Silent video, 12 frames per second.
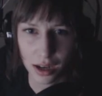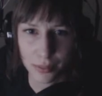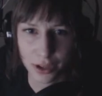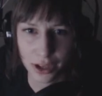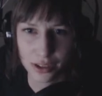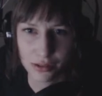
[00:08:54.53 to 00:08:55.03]

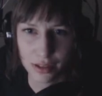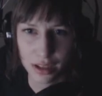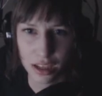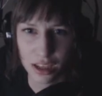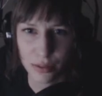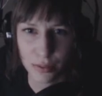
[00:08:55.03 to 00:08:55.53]
I'm not doing
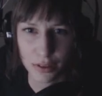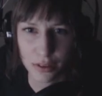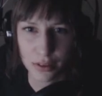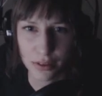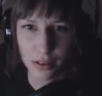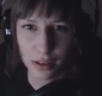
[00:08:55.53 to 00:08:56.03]
any human
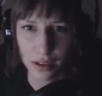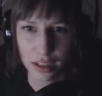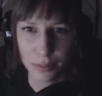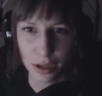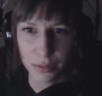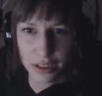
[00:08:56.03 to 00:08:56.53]

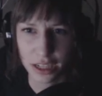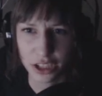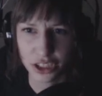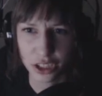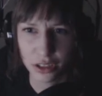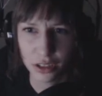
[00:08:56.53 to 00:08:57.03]

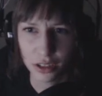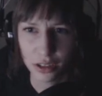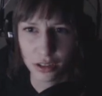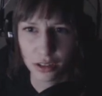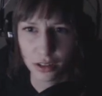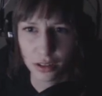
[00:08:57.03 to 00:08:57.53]
experimentation.
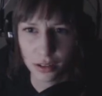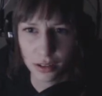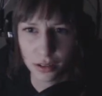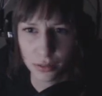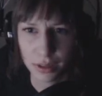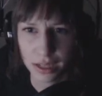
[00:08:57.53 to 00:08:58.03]

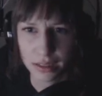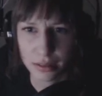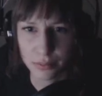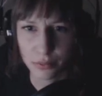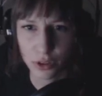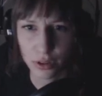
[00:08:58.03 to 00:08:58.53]
Oh, we got
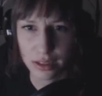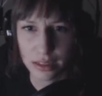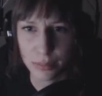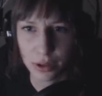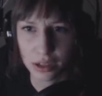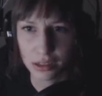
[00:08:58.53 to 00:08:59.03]
some
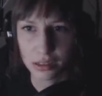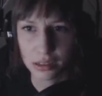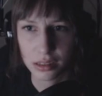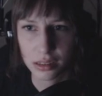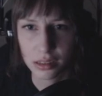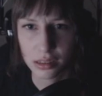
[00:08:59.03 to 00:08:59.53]
crazy bars.